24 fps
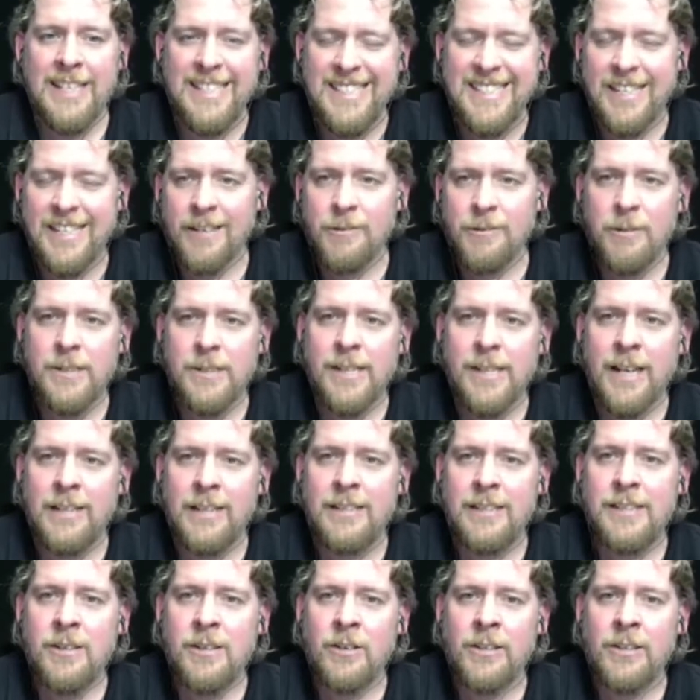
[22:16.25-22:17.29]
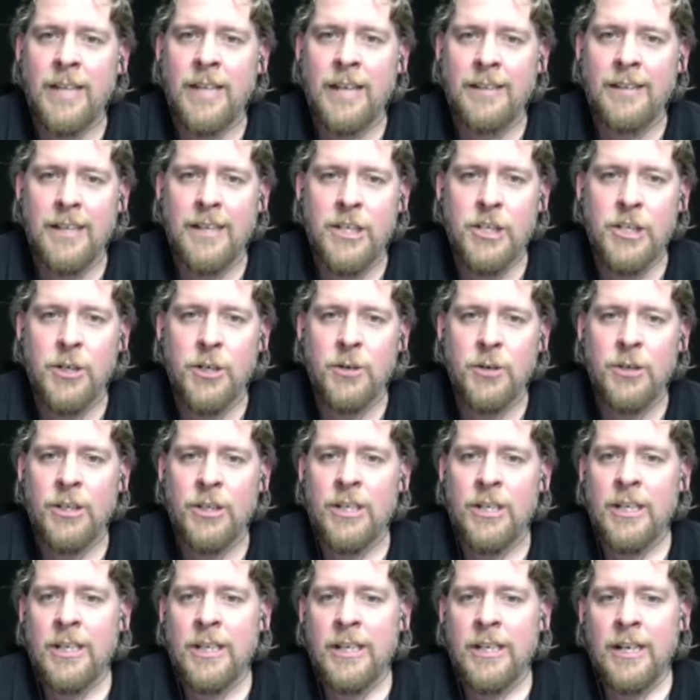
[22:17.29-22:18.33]
easier results on that issue,
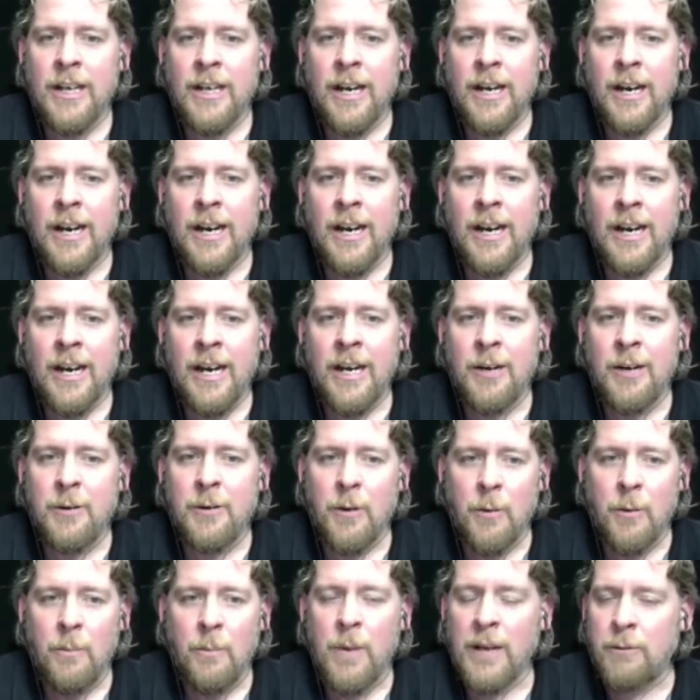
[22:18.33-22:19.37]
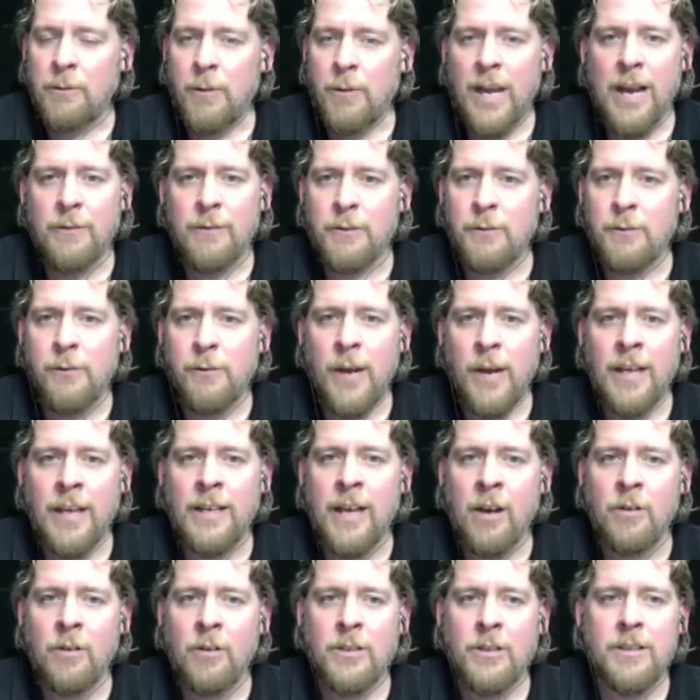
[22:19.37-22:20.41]
but we have to find
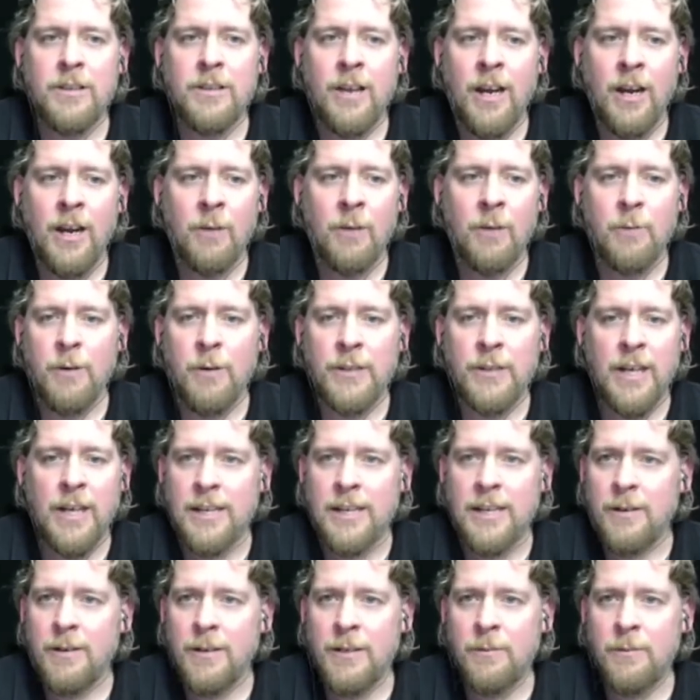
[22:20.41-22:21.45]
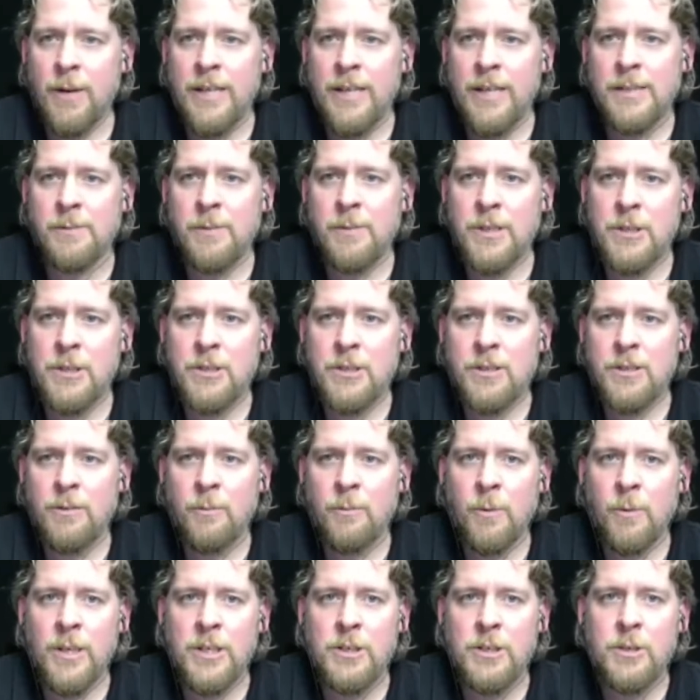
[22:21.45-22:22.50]
out with a device which
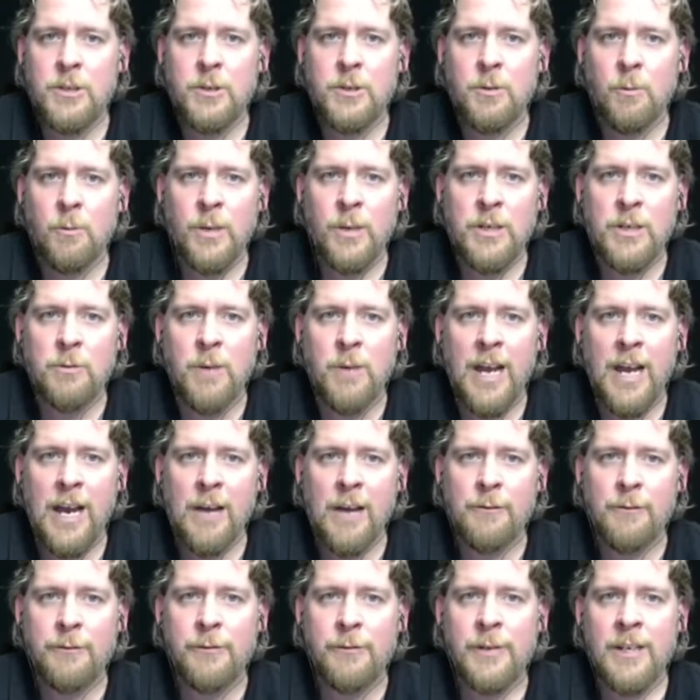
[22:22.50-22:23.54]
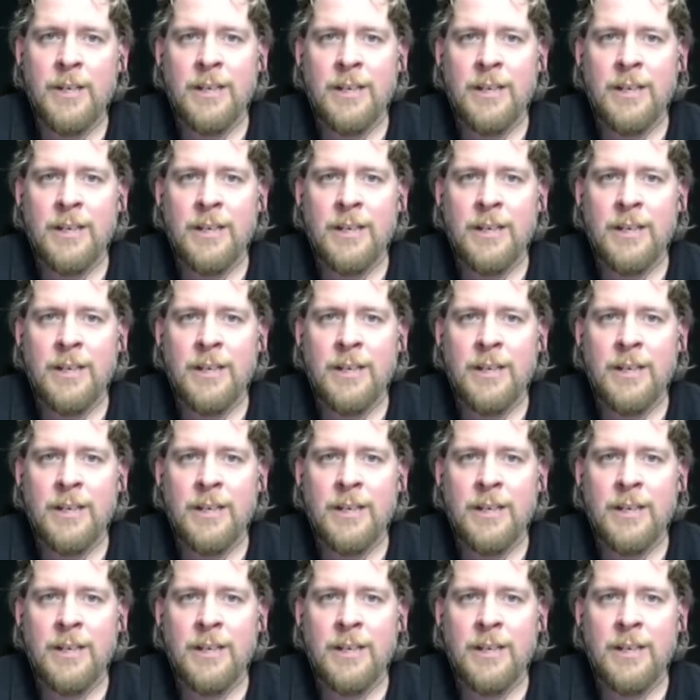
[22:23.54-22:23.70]
we have